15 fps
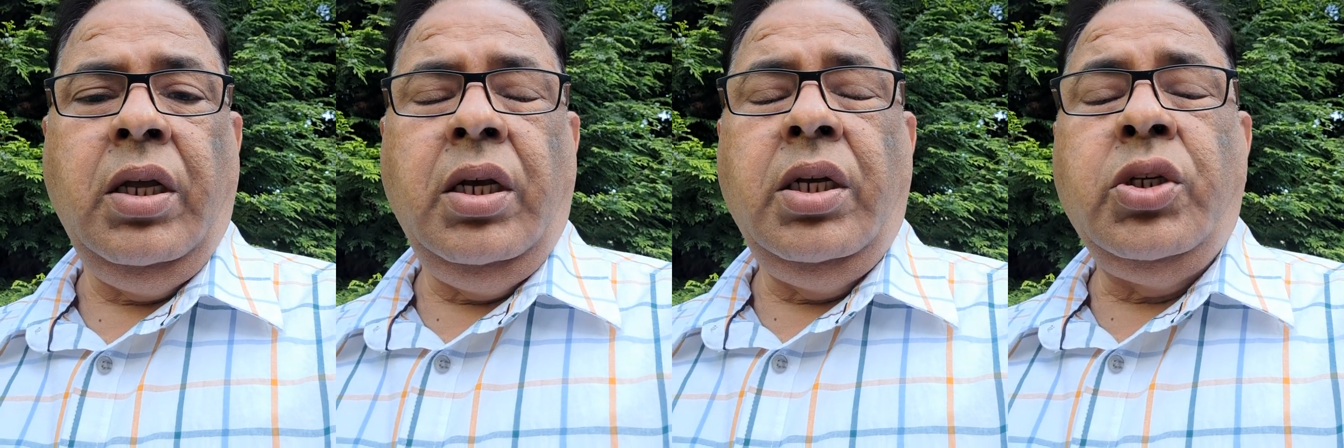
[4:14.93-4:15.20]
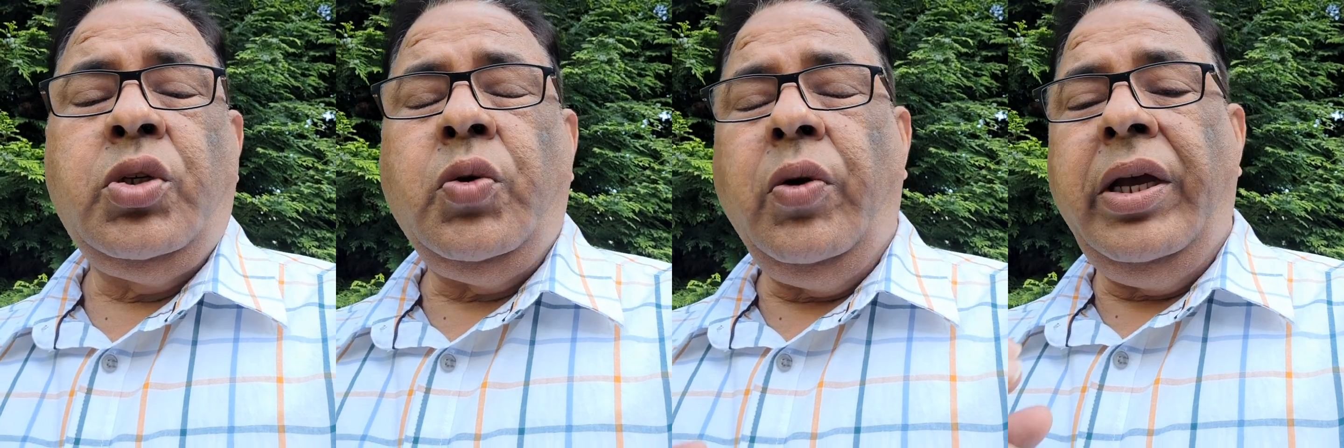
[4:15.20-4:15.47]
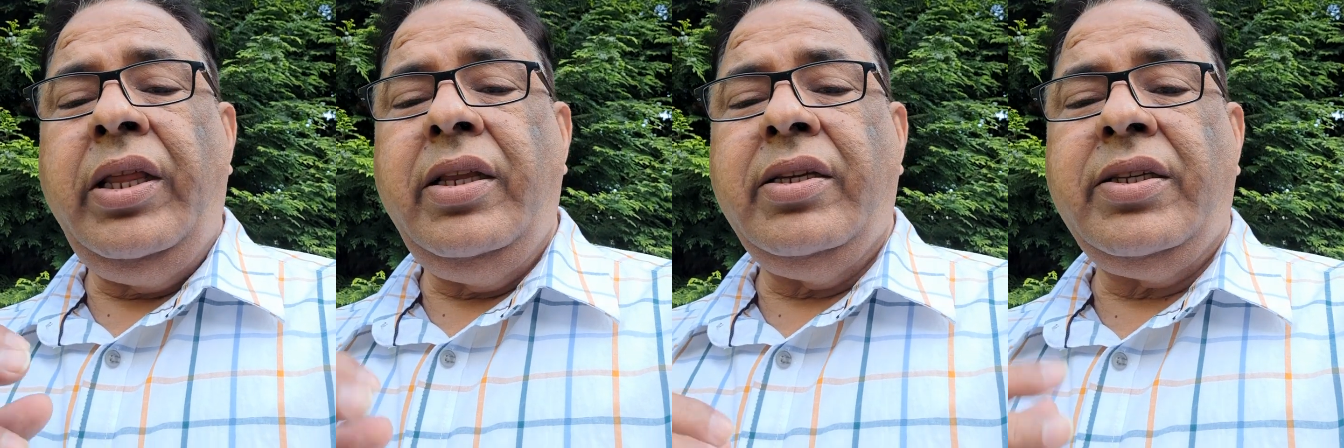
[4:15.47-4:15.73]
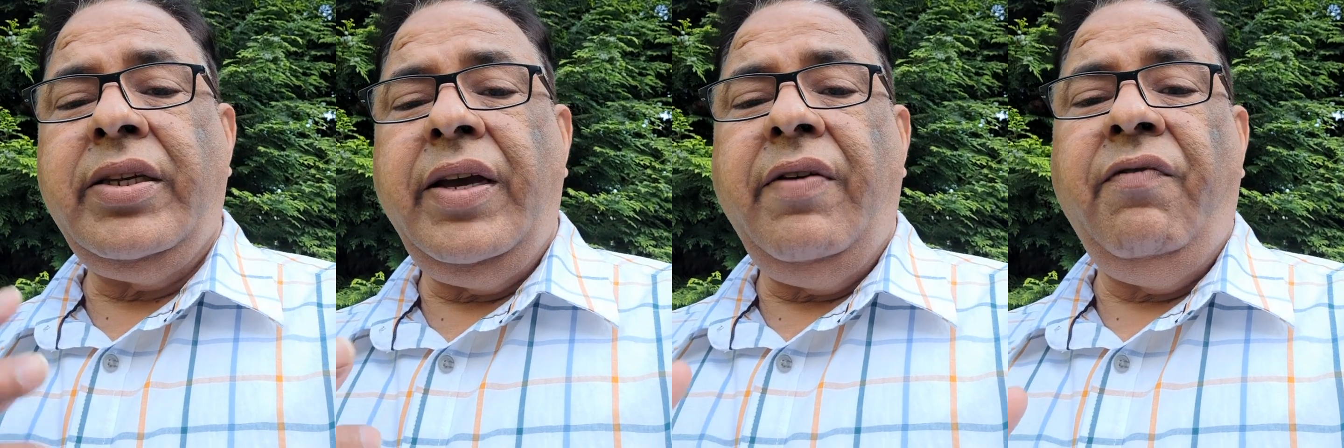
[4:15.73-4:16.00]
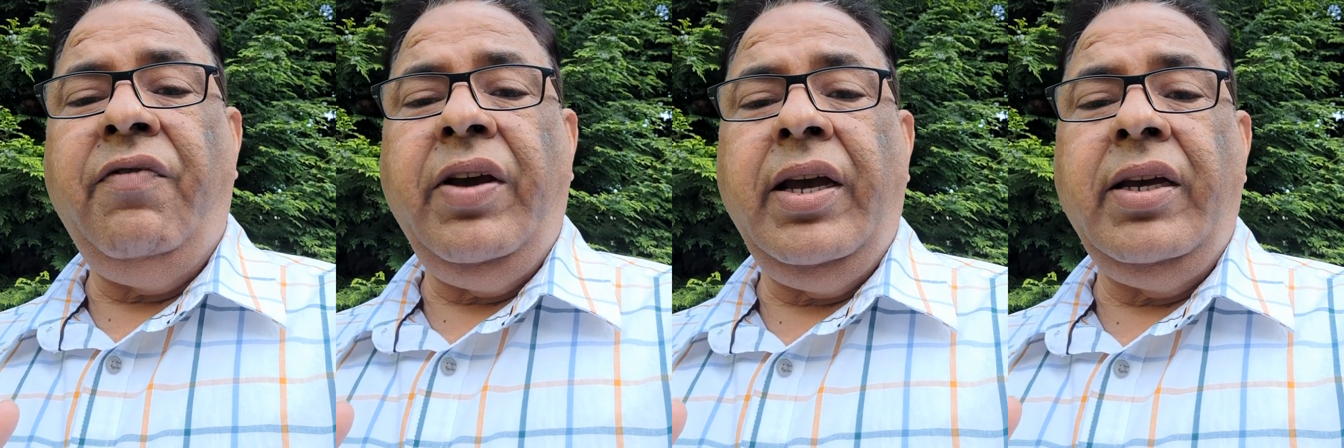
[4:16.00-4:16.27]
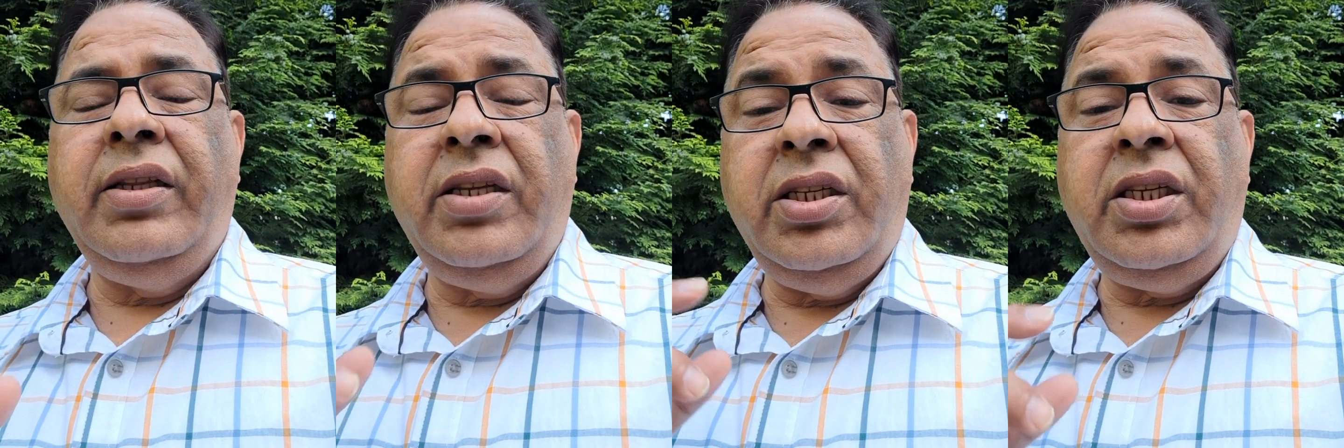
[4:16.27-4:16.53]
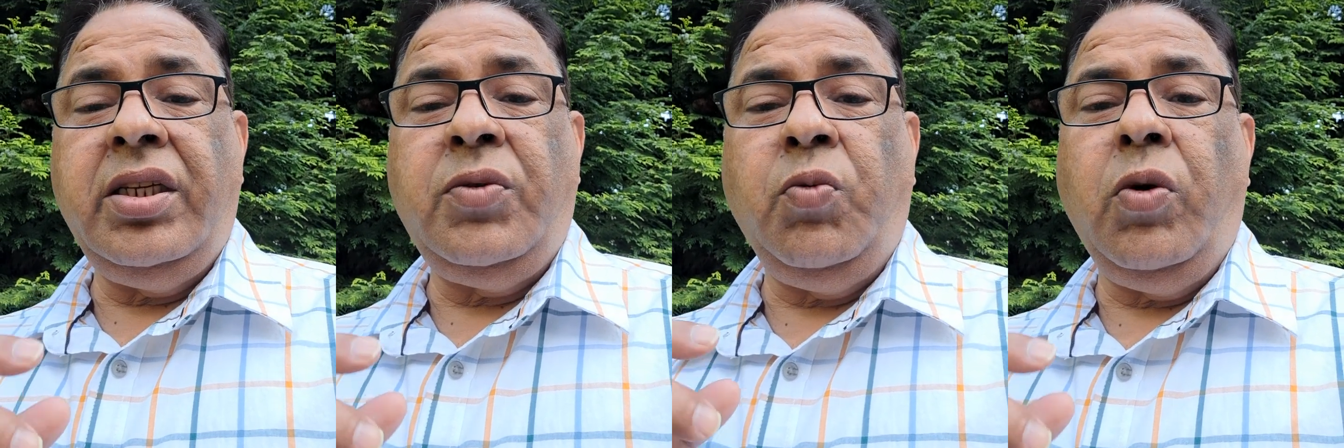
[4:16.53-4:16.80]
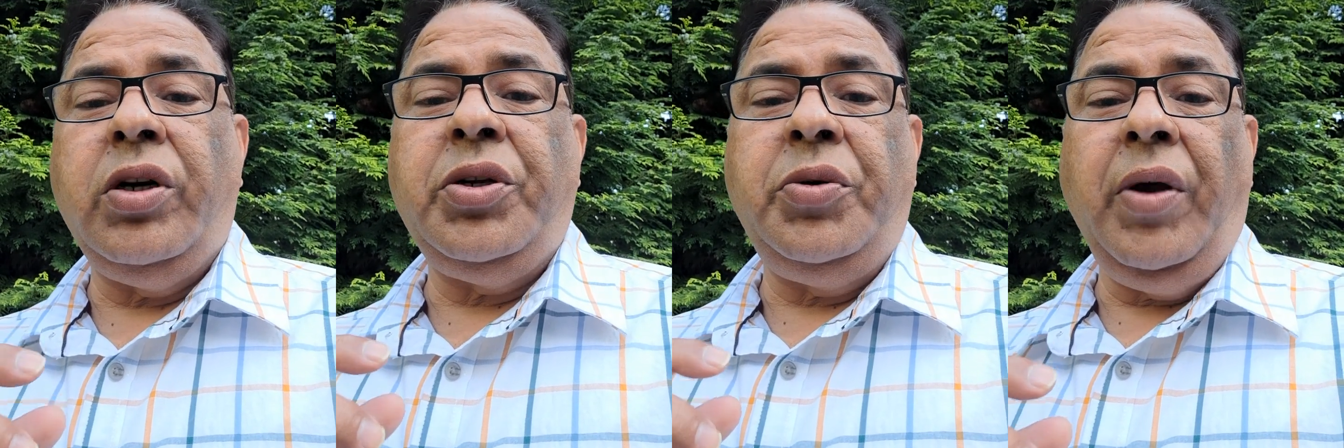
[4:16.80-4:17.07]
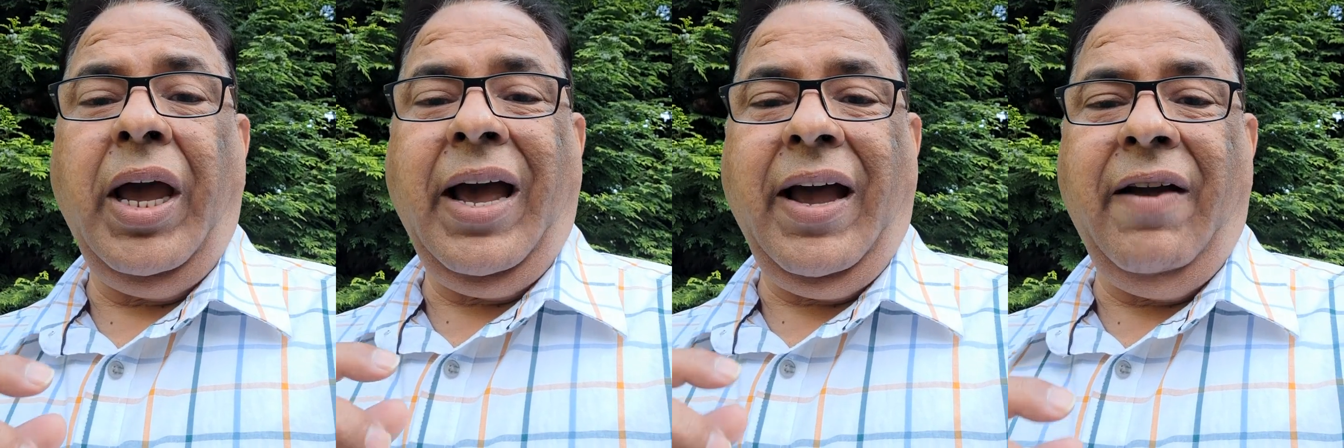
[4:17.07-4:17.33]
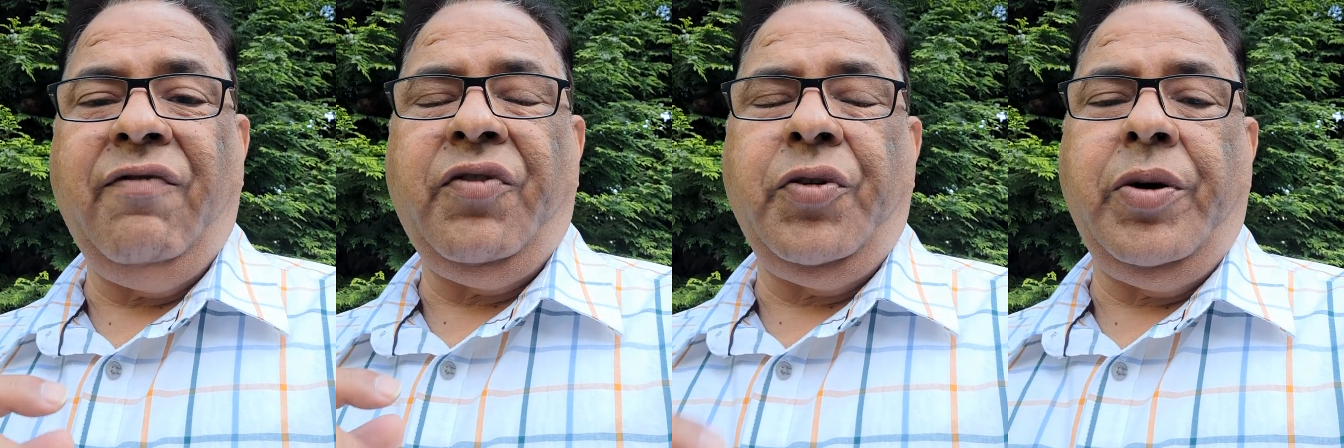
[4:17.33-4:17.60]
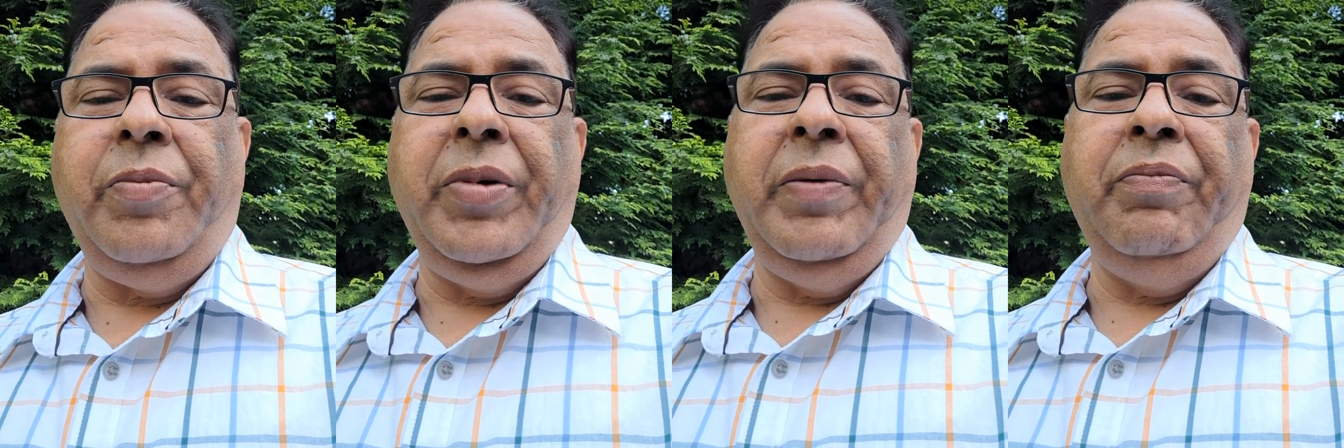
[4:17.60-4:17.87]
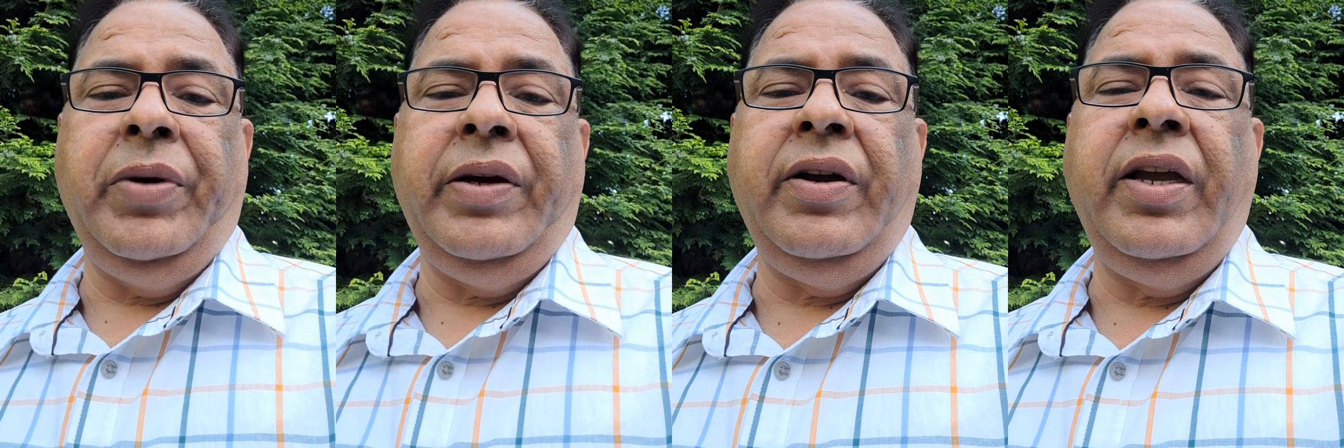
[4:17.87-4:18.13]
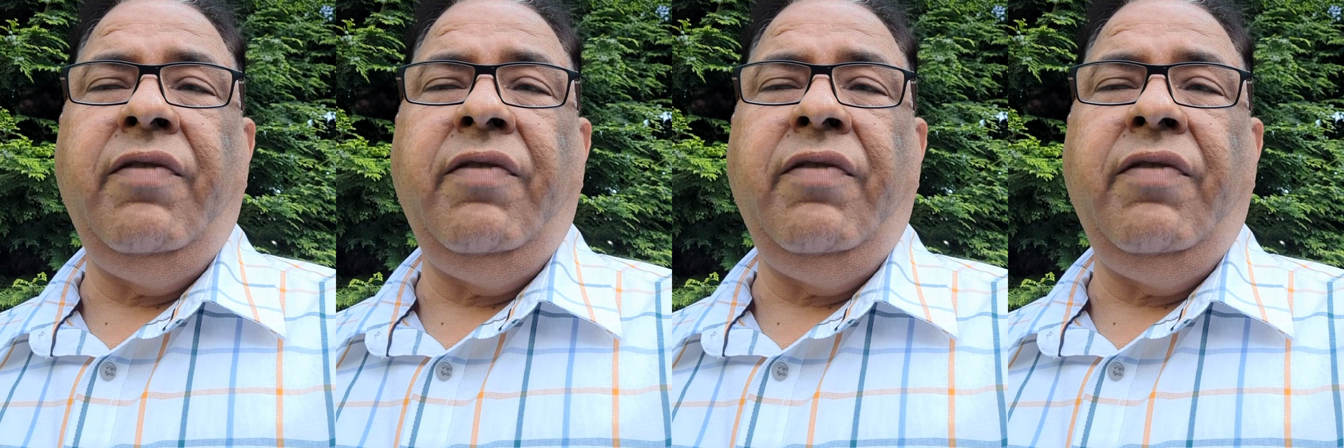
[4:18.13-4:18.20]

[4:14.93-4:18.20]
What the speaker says: So in the same way, this is what you have to remember.